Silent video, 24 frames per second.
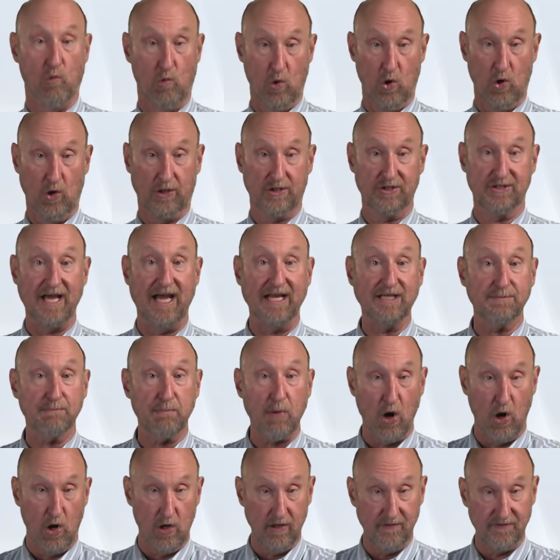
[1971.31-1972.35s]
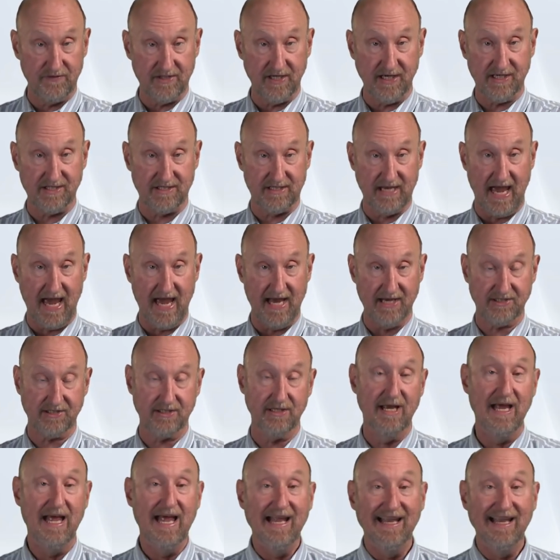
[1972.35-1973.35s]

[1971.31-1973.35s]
works. That's part of success.